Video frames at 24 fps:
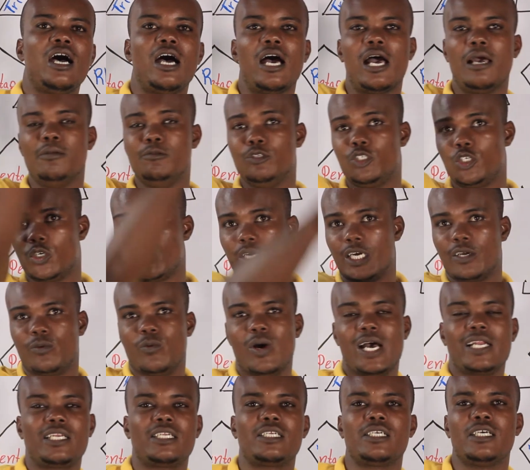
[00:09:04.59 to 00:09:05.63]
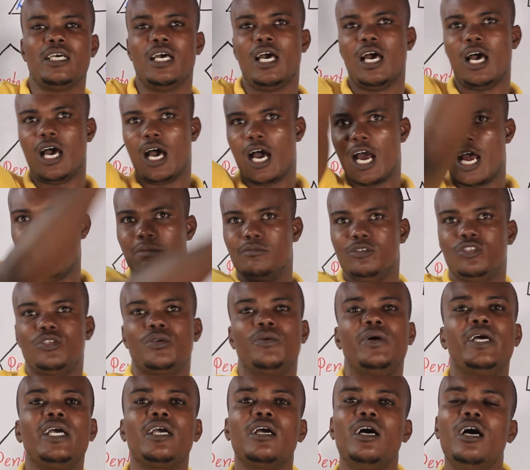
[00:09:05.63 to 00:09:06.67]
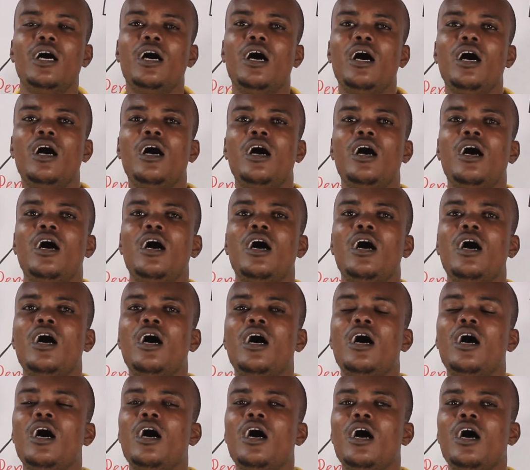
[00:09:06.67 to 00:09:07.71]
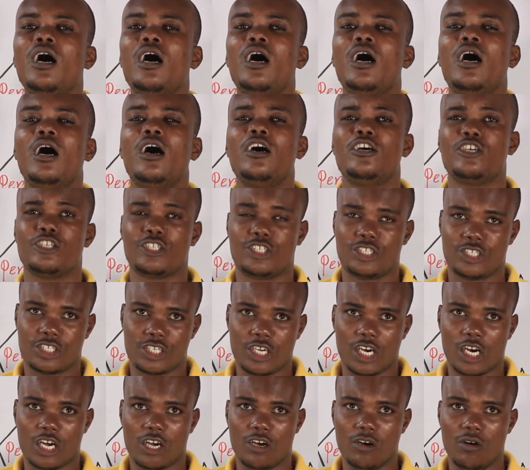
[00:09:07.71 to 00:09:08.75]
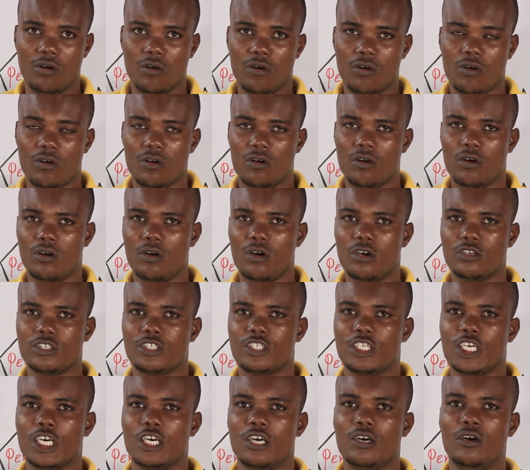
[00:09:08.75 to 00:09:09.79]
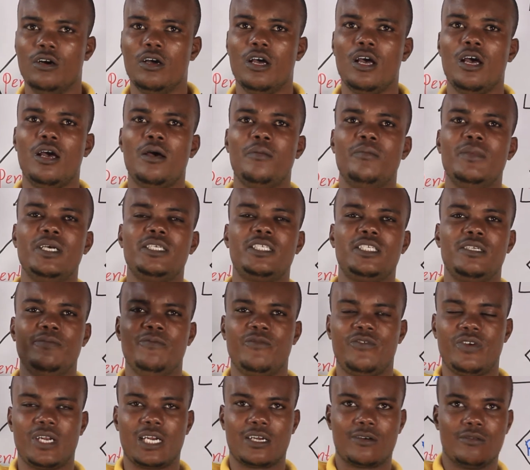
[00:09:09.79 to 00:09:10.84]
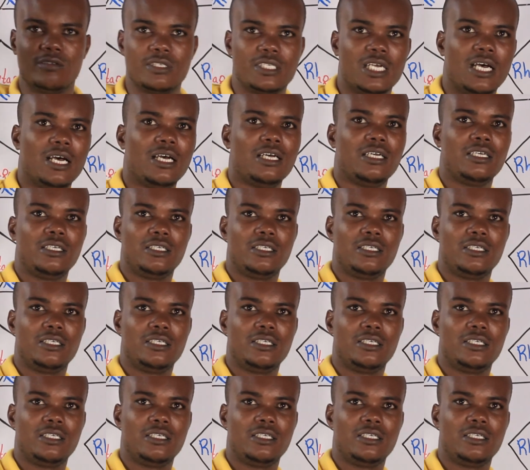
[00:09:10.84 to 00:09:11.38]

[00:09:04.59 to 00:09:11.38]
I'm drawing what? I'm drawing a circle. Mais si me fais comme ça.